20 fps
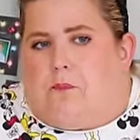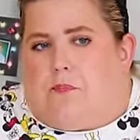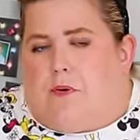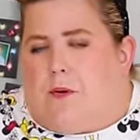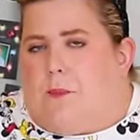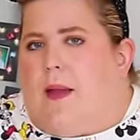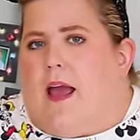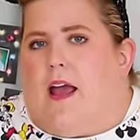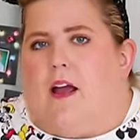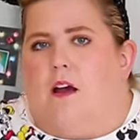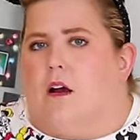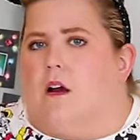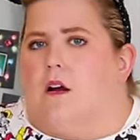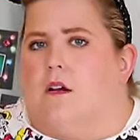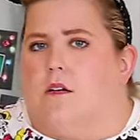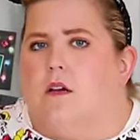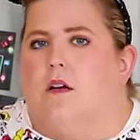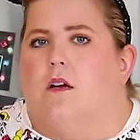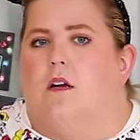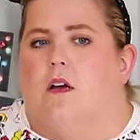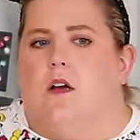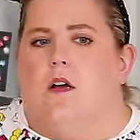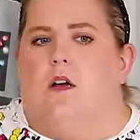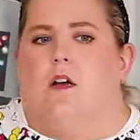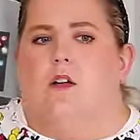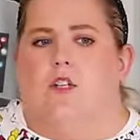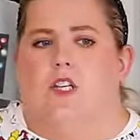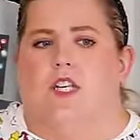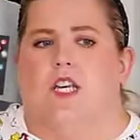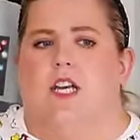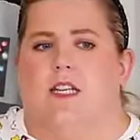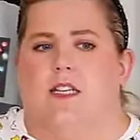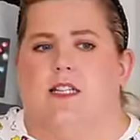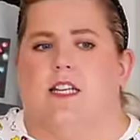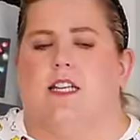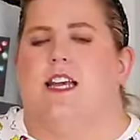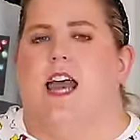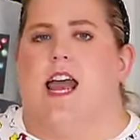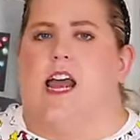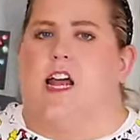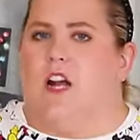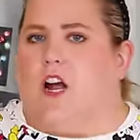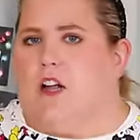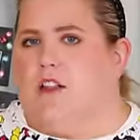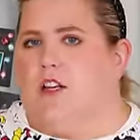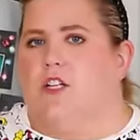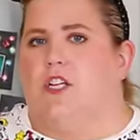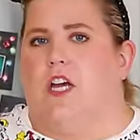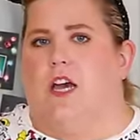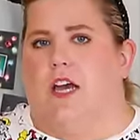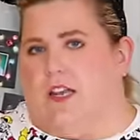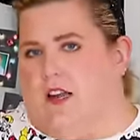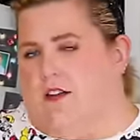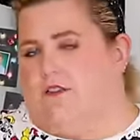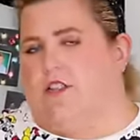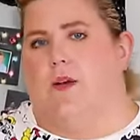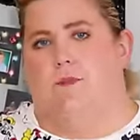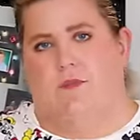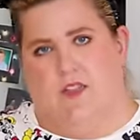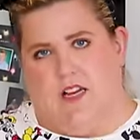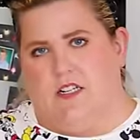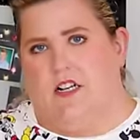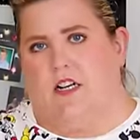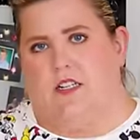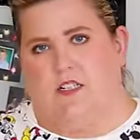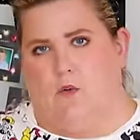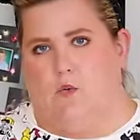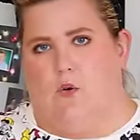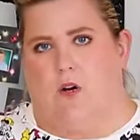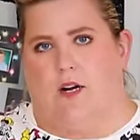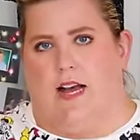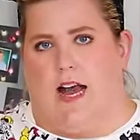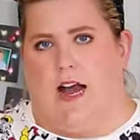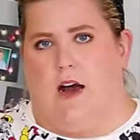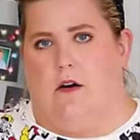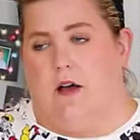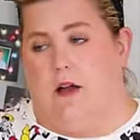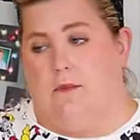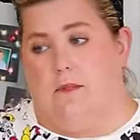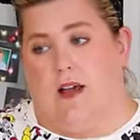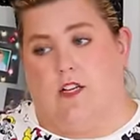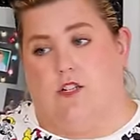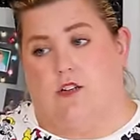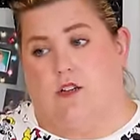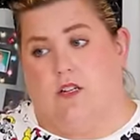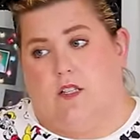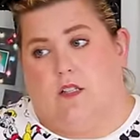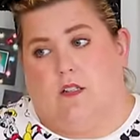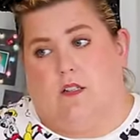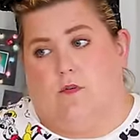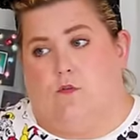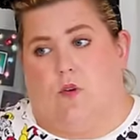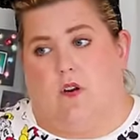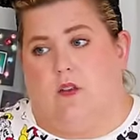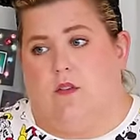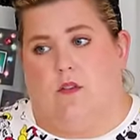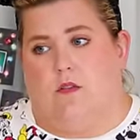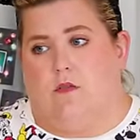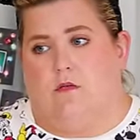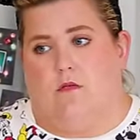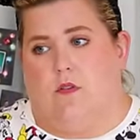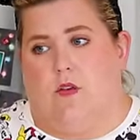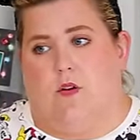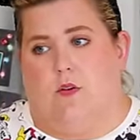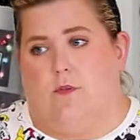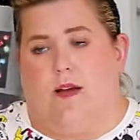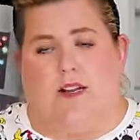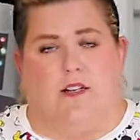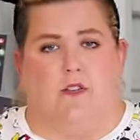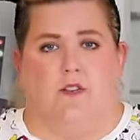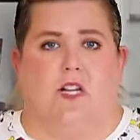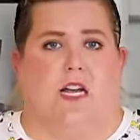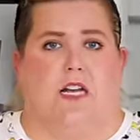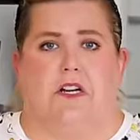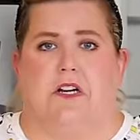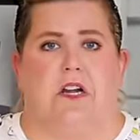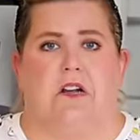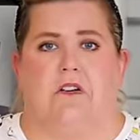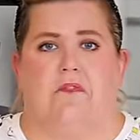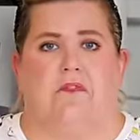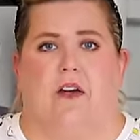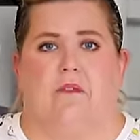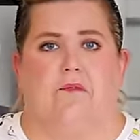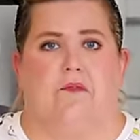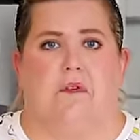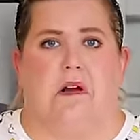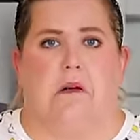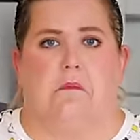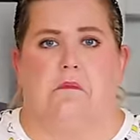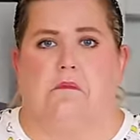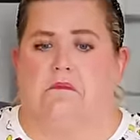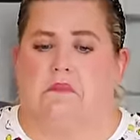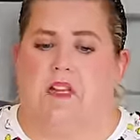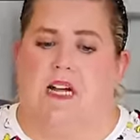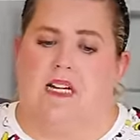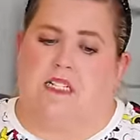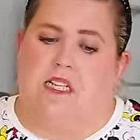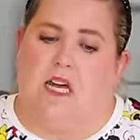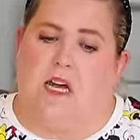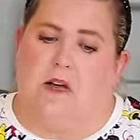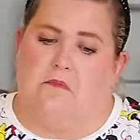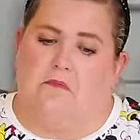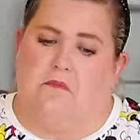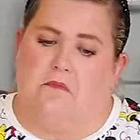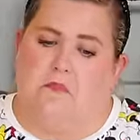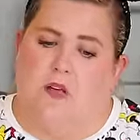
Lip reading: prepared to take it on the chin if something doesn't work out and make sure it's worth your mental sanity to fight for it. That's it.